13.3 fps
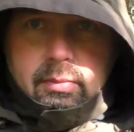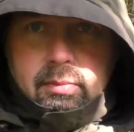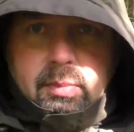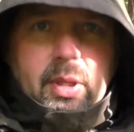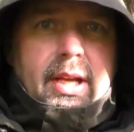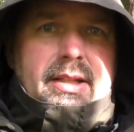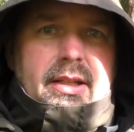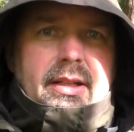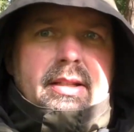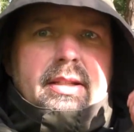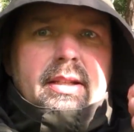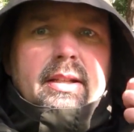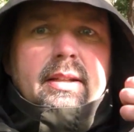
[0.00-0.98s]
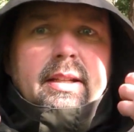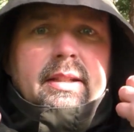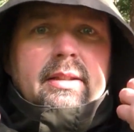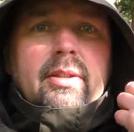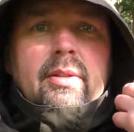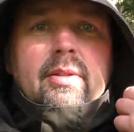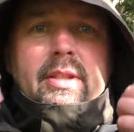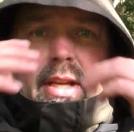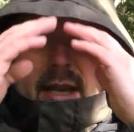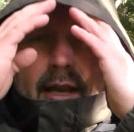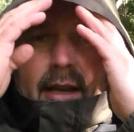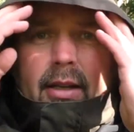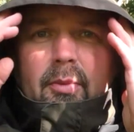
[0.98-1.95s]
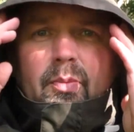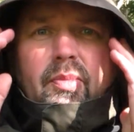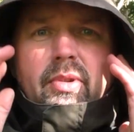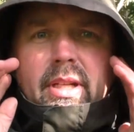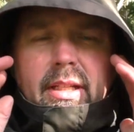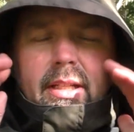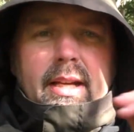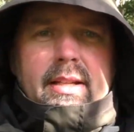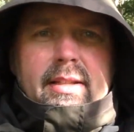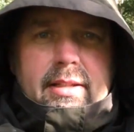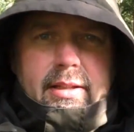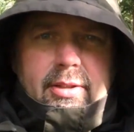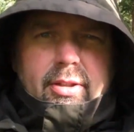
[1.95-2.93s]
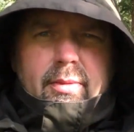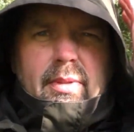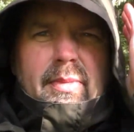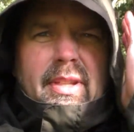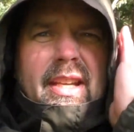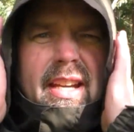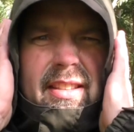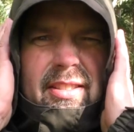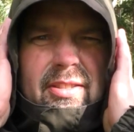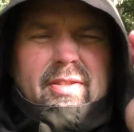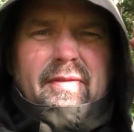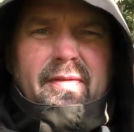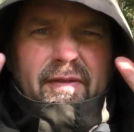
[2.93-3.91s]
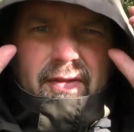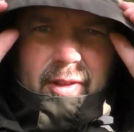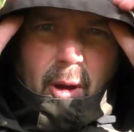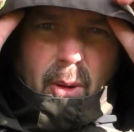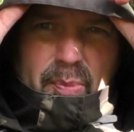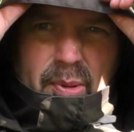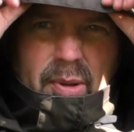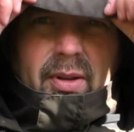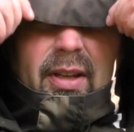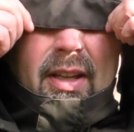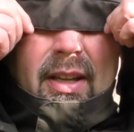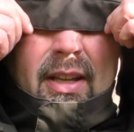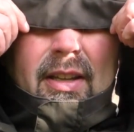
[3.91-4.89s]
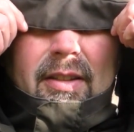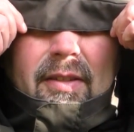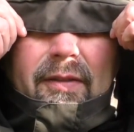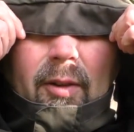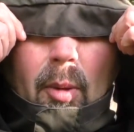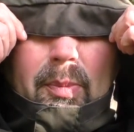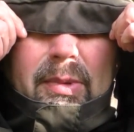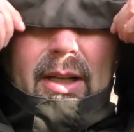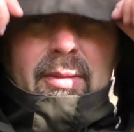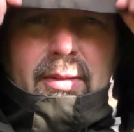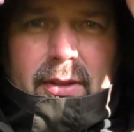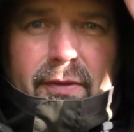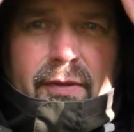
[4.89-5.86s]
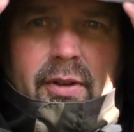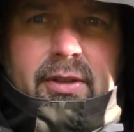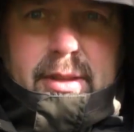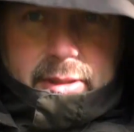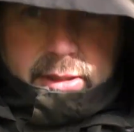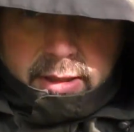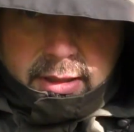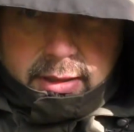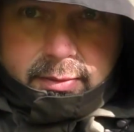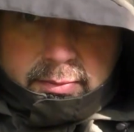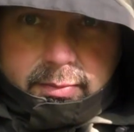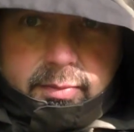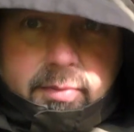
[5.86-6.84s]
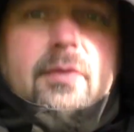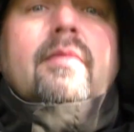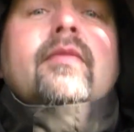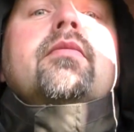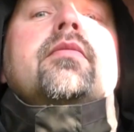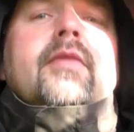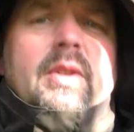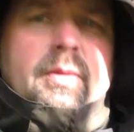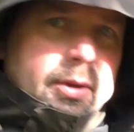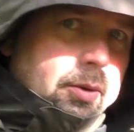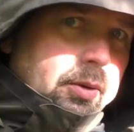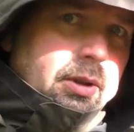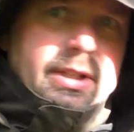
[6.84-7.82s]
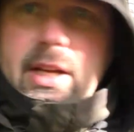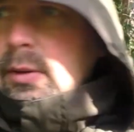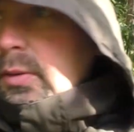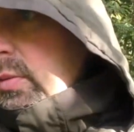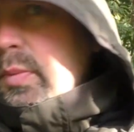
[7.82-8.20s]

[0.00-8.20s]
but as you can see, it does hang pretty nicely. Some of them you get that just flop, or they flop down at the front. This one holds out